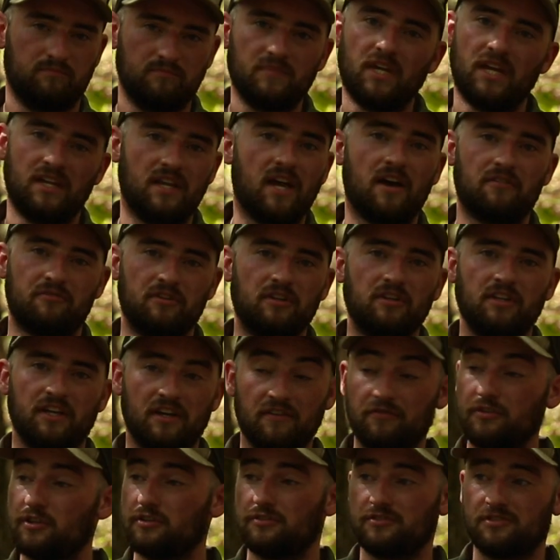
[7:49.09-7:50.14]
indefinitely.
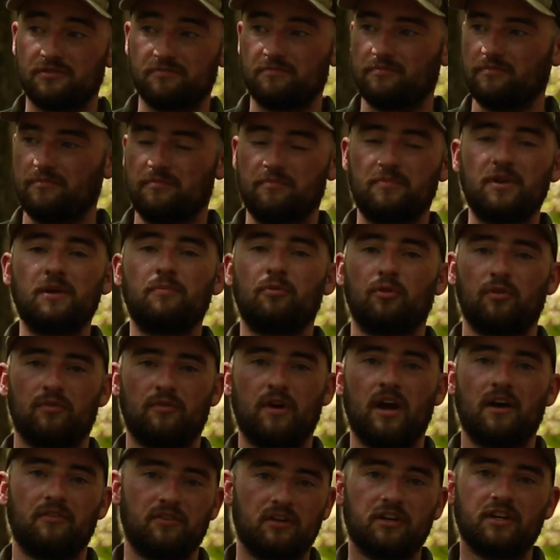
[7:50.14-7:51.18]
If there's people
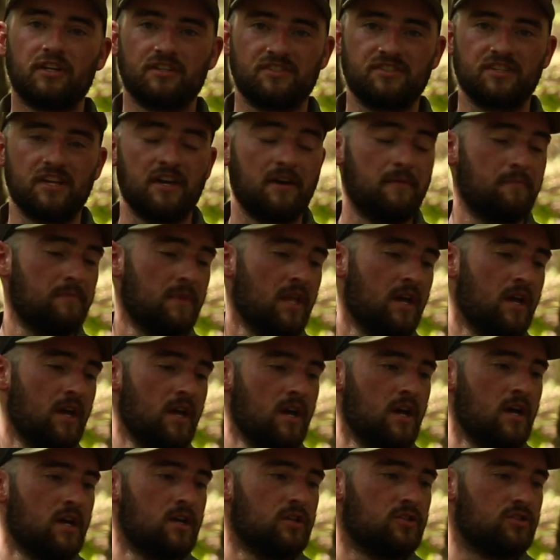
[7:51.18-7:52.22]
around, they're going to see it.
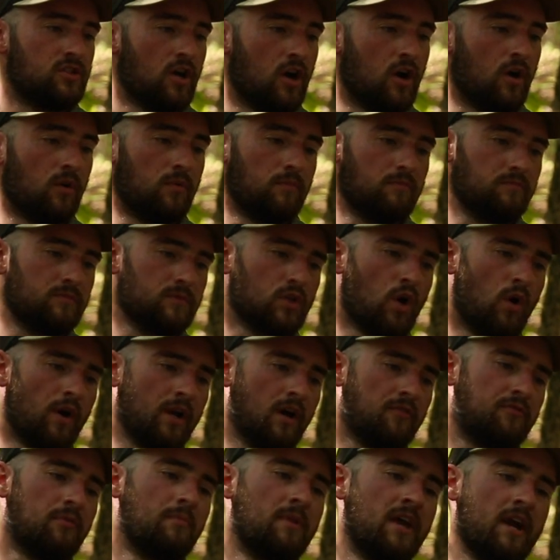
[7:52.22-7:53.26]
So going
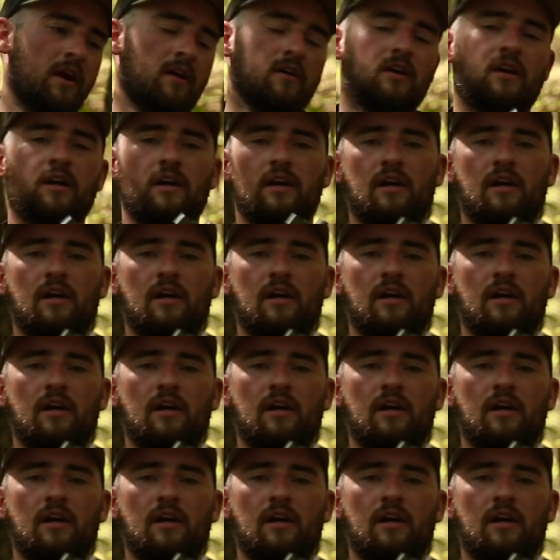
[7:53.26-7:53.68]
up from there,